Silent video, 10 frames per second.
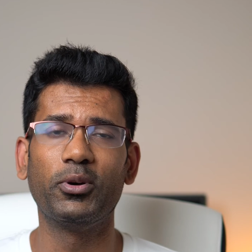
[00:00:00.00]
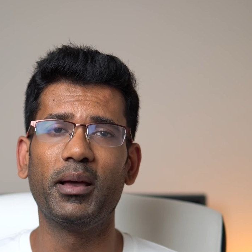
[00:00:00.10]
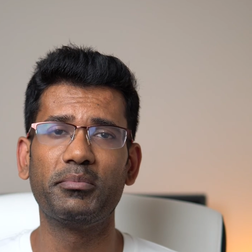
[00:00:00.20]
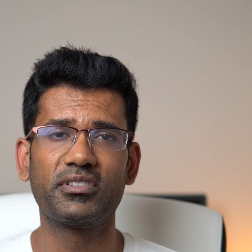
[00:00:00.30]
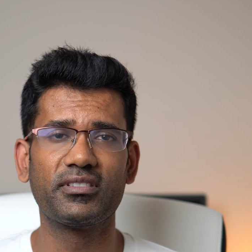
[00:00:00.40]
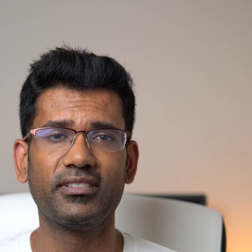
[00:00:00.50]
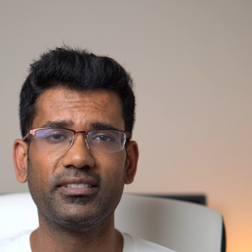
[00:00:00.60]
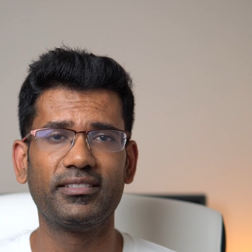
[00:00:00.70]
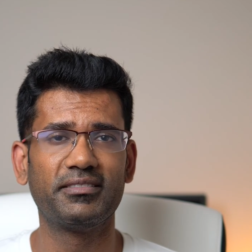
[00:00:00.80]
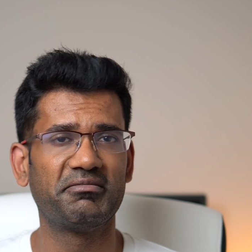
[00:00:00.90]
to abs.
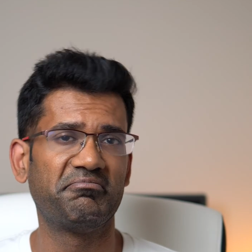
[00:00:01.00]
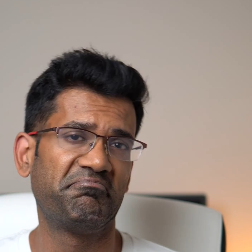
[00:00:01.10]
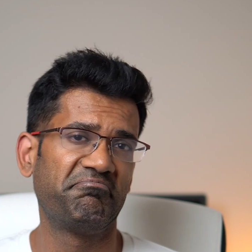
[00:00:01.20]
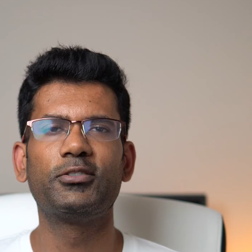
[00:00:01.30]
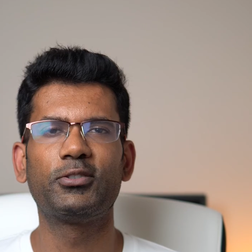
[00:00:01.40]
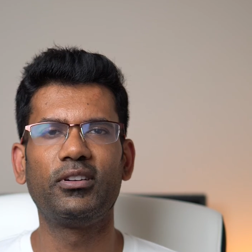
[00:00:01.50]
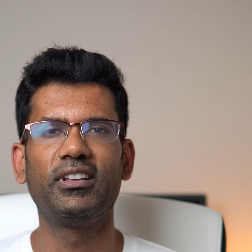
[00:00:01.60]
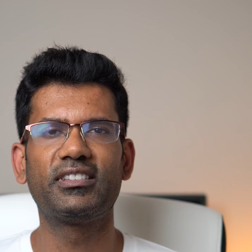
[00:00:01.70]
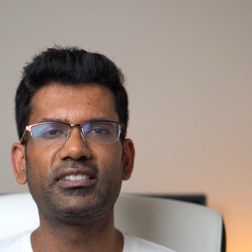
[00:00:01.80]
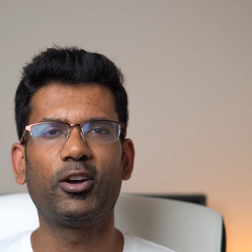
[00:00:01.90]
So
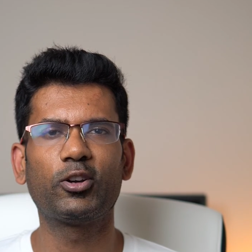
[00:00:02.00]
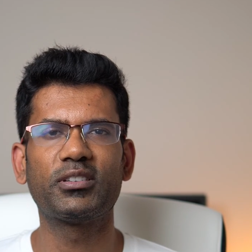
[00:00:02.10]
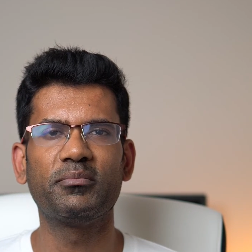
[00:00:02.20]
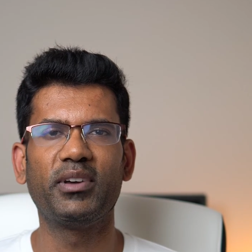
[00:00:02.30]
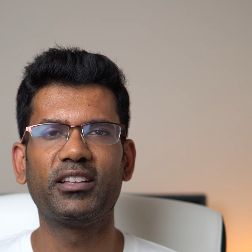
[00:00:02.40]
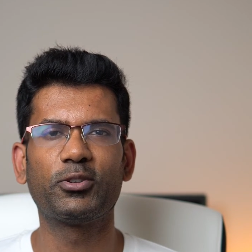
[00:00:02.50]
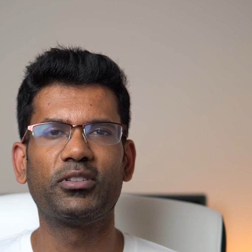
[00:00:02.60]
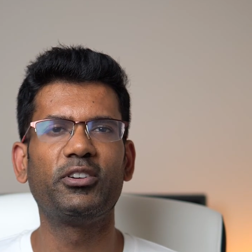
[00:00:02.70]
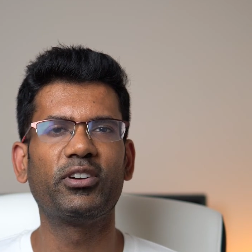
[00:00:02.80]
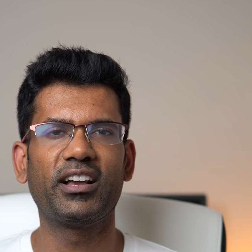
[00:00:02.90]
let's talk some math so
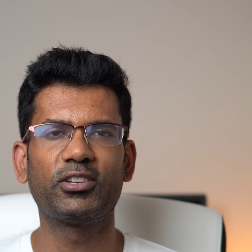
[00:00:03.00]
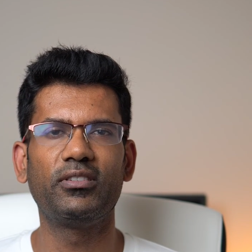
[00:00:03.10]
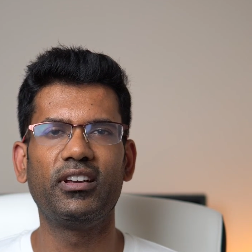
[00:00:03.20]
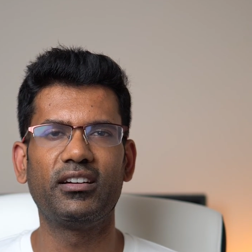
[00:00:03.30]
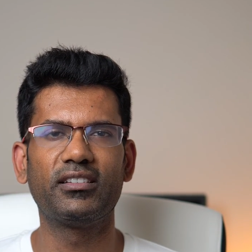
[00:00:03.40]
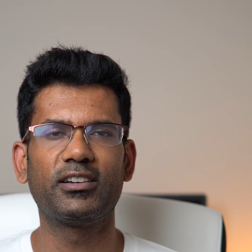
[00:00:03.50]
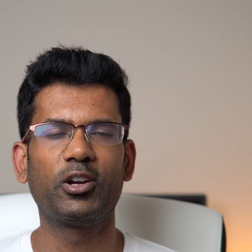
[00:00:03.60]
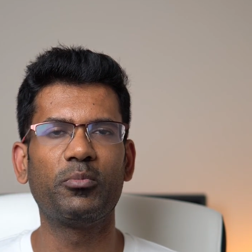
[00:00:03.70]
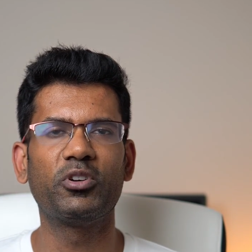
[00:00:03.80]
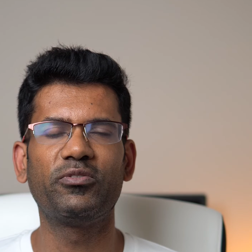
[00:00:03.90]
that you can actually
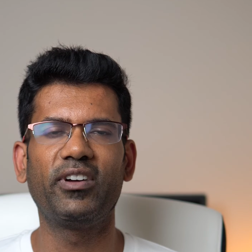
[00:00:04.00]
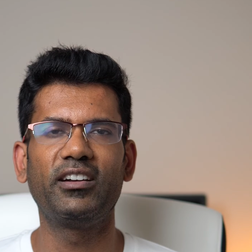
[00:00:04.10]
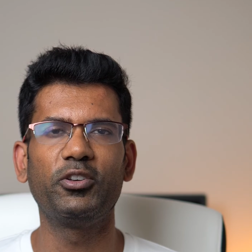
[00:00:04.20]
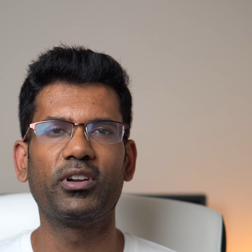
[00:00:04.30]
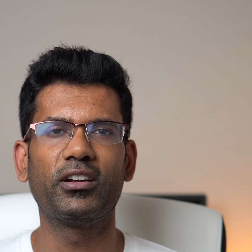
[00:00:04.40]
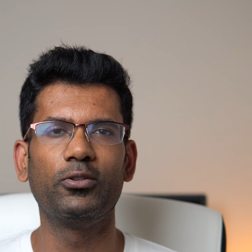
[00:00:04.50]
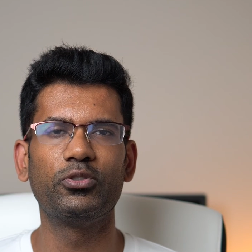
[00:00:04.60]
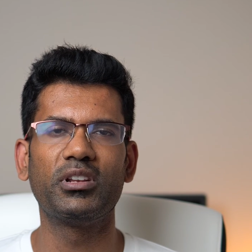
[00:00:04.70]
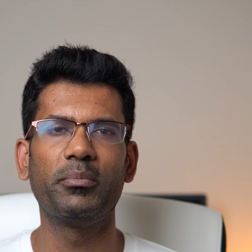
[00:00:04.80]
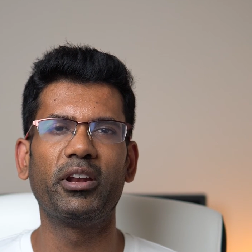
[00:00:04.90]
understand how much fat you can
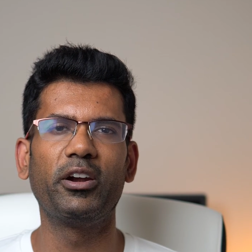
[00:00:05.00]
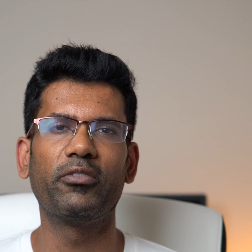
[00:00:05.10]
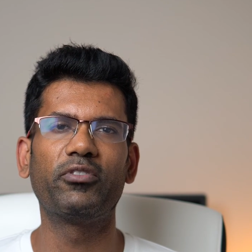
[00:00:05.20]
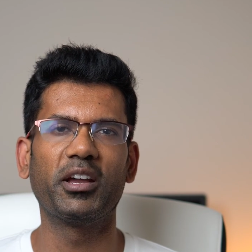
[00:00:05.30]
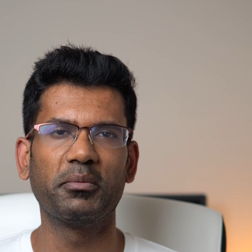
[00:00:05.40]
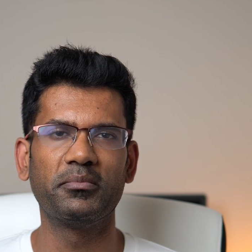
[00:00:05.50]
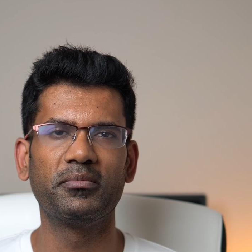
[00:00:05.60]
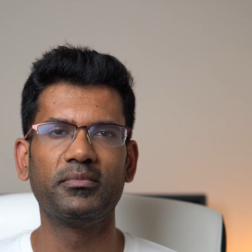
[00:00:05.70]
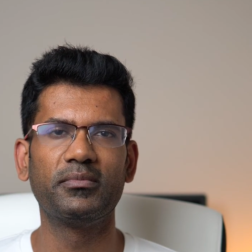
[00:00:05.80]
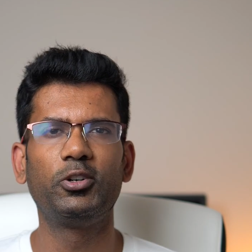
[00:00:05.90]
lose in a period of time.
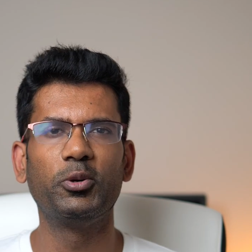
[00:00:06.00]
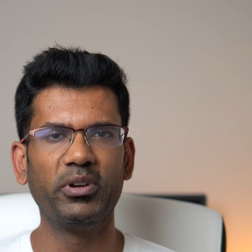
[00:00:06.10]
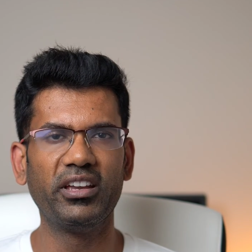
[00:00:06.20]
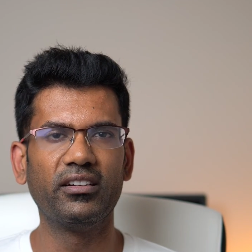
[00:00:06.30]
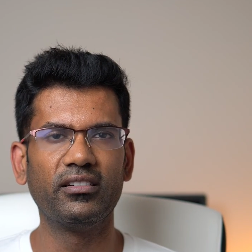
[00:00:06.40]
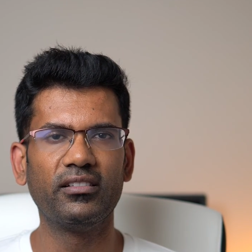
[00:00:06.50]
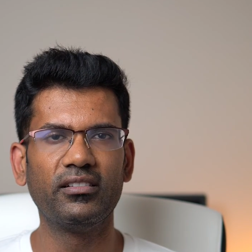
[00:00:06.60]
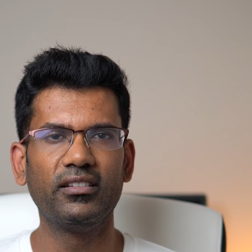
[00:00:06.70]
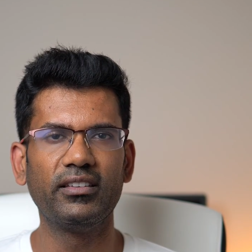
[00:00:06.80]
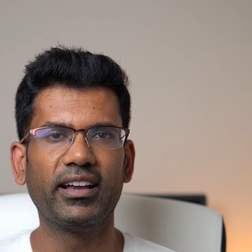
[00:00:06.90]
To begin,
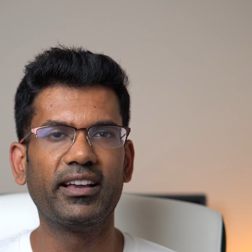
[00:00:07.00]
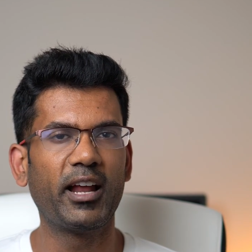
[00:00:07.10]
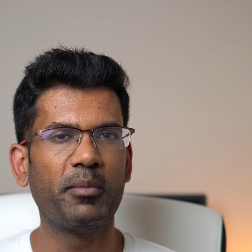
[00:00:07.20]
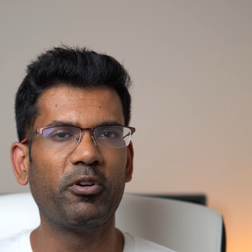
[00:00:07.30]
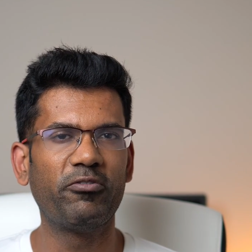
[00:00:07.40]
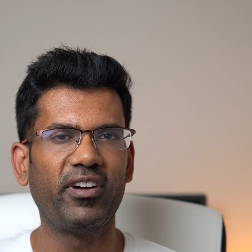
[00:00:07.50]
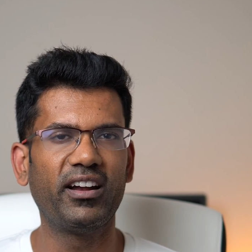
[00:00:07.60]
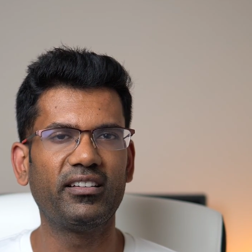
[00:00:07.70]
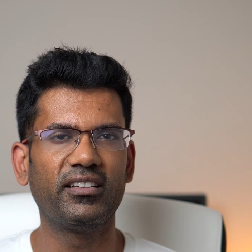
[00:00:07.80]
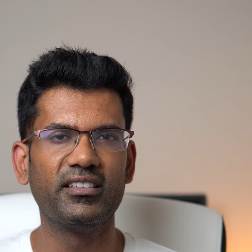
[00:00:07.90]
a gram of
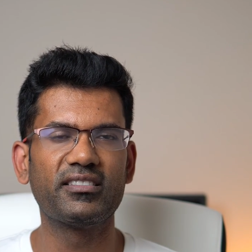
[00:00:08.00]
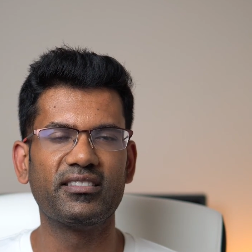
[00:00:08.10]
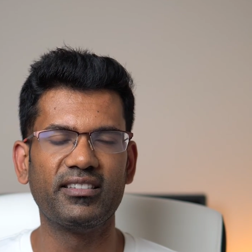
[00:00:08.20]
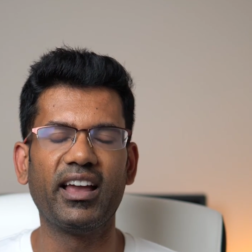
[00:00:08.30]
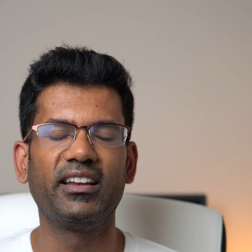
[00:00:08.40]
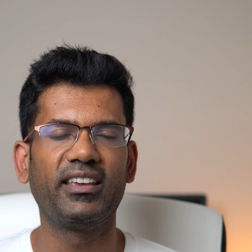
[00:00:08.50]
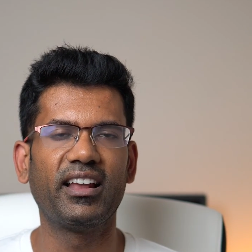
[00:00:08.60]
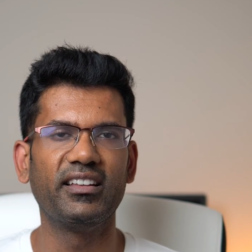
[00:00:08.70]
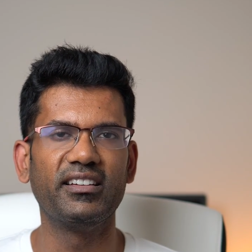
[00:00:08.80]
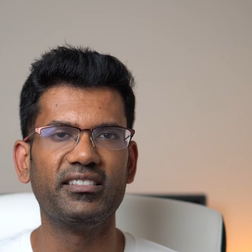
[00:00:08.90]
fat is 9
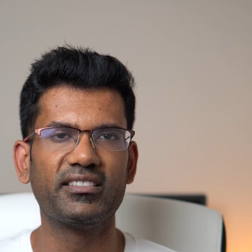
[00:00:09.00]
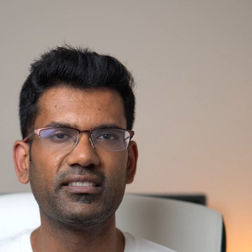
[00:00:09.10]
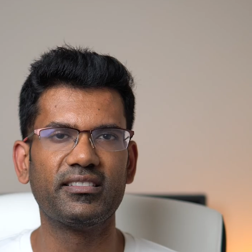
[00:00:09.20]
calories.